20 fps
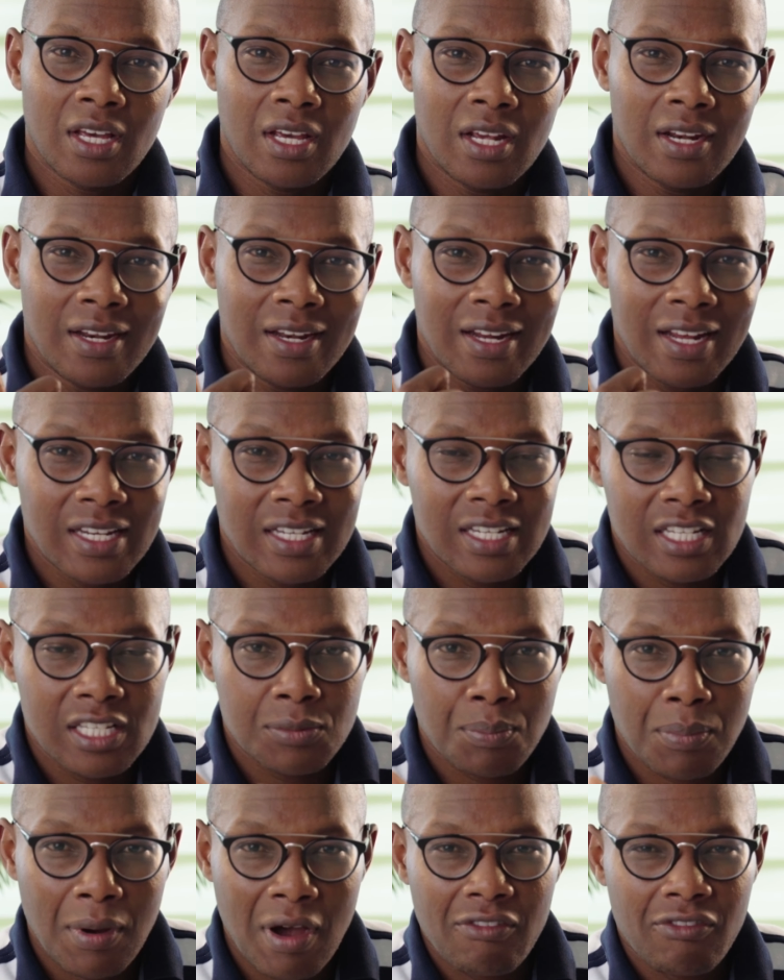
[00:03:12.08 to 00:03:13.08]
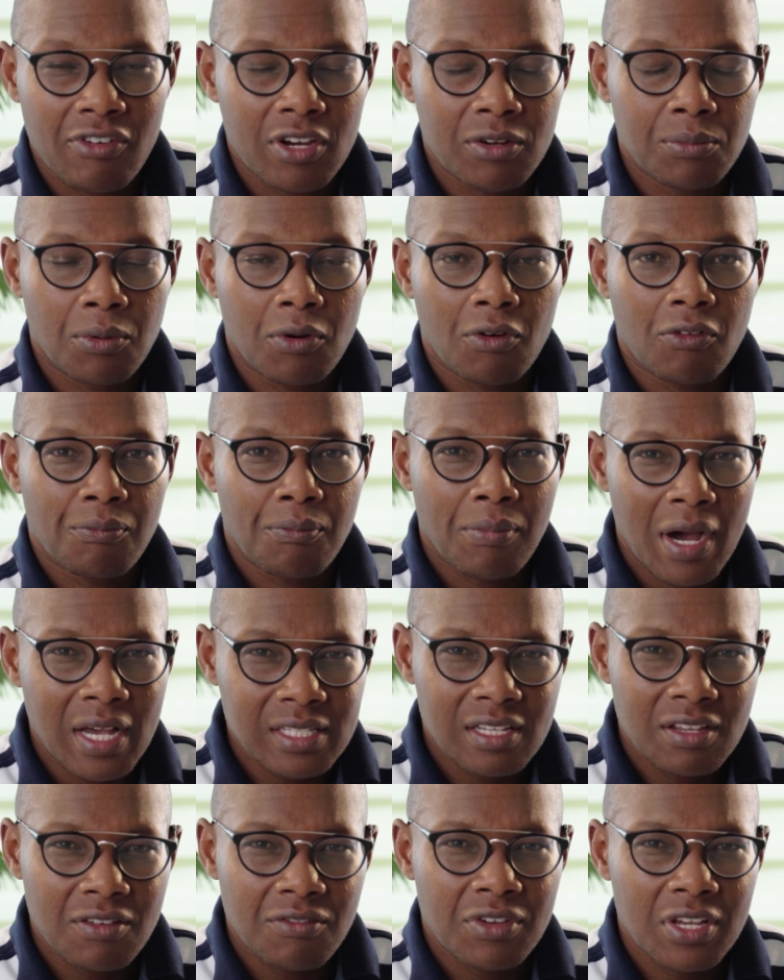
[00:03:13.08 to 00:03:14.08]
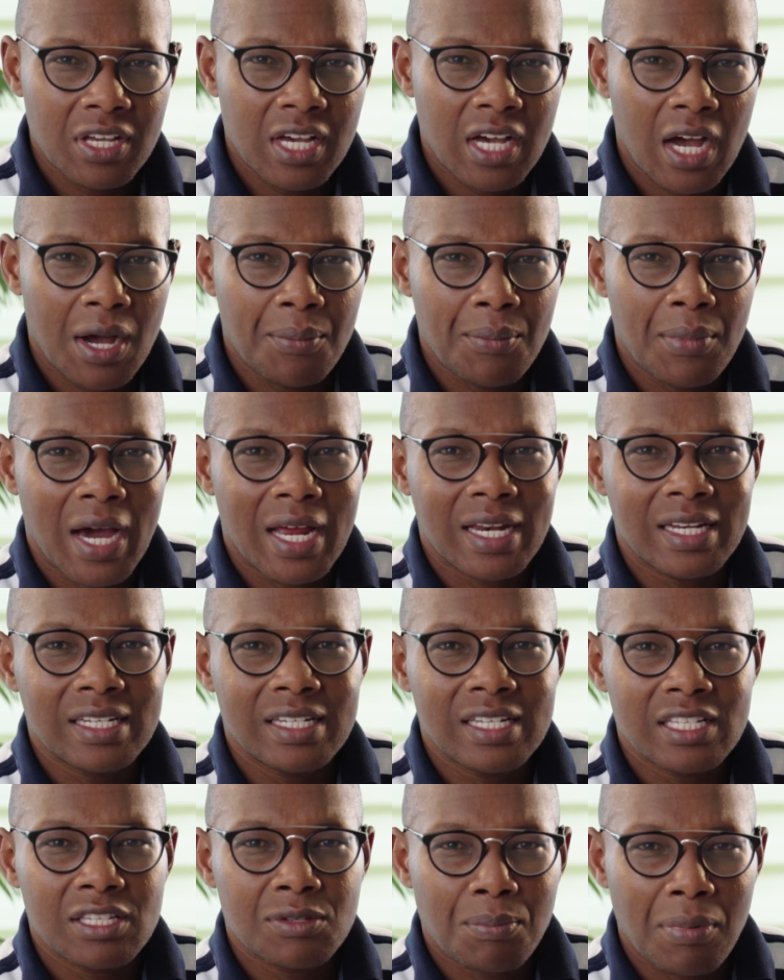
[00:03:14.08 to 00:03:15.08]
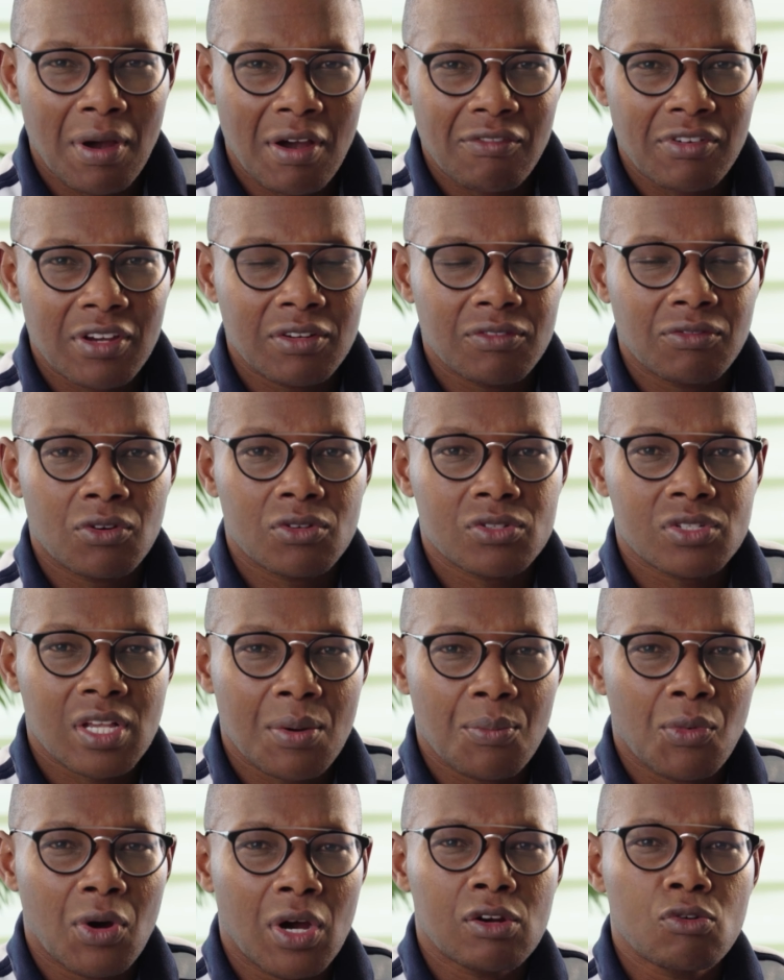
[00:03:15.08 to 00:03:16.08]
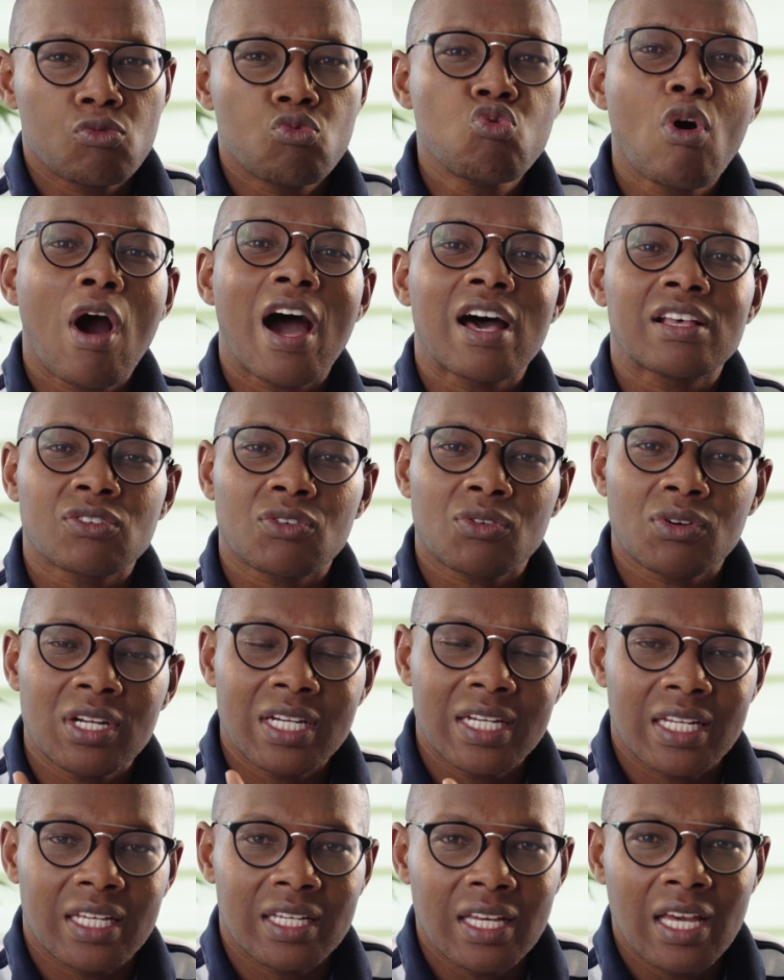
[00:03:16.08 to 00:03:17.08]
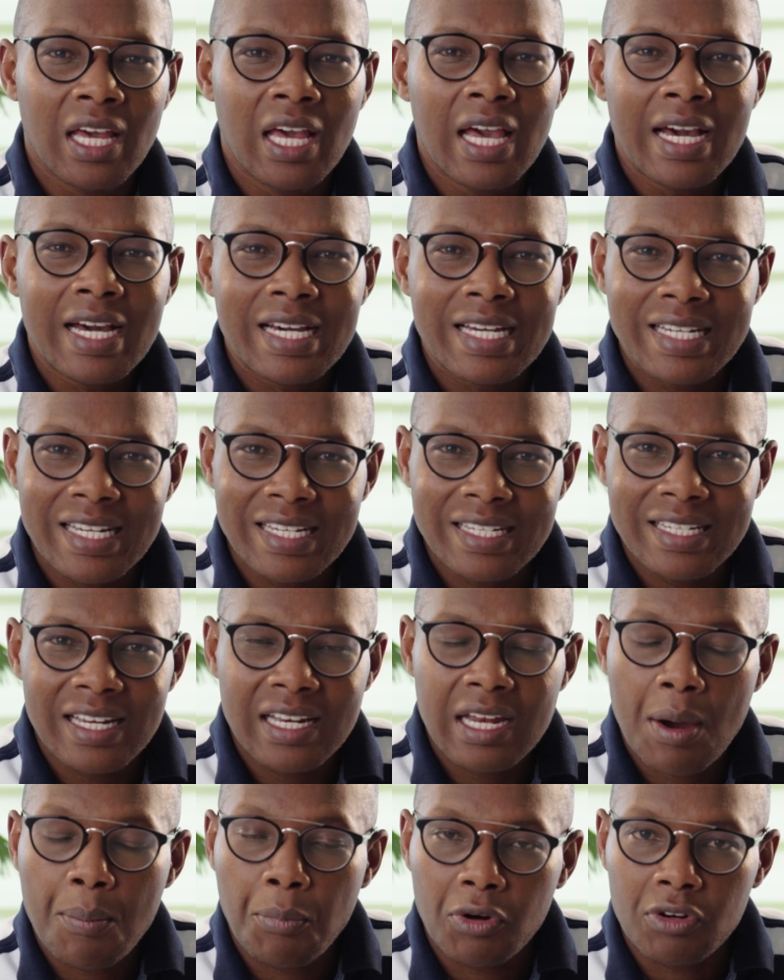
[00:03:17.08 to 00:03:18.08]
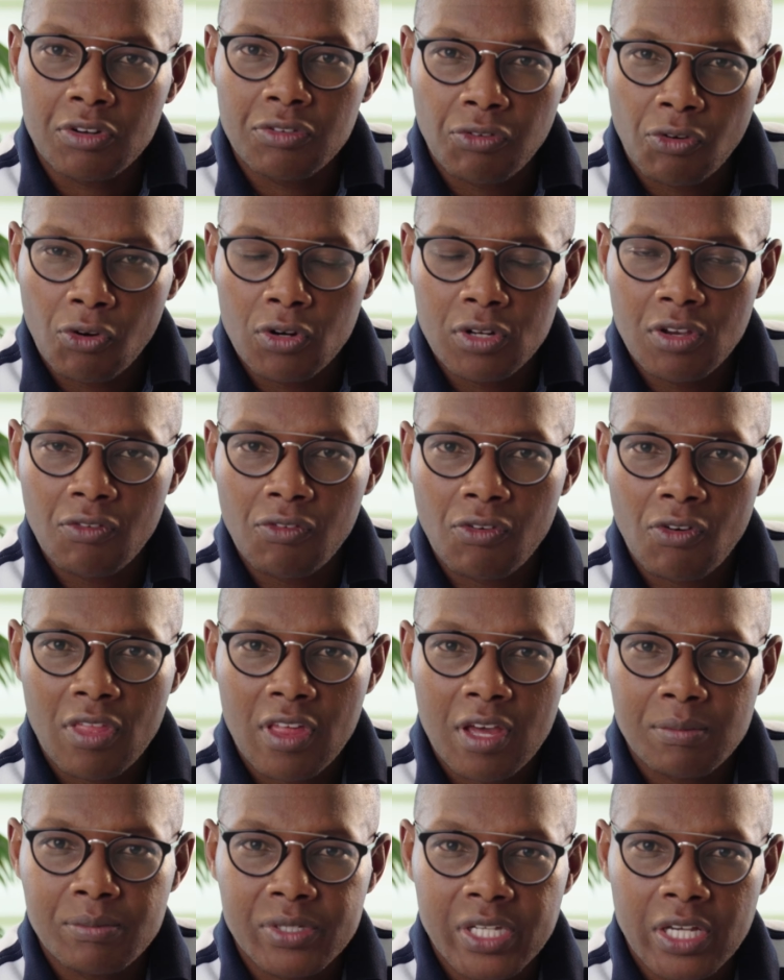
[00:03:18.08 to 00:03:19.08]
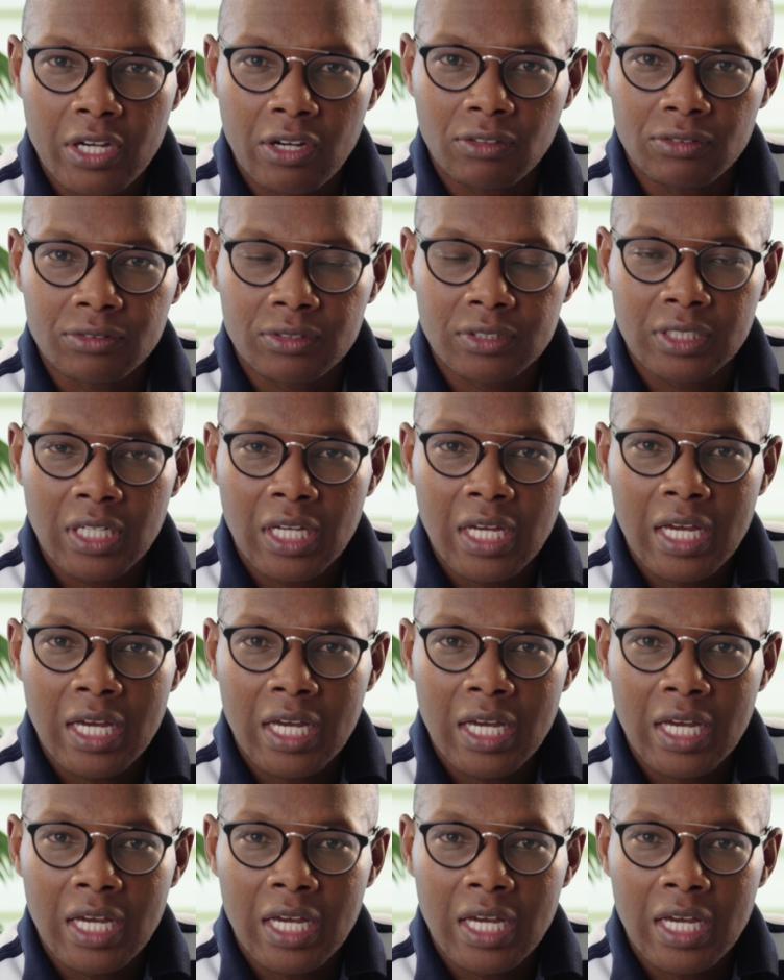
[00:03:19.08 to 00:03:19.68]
Rent is perfect for passive income, and it is perfect for someone who has already created a portfolio for themselves.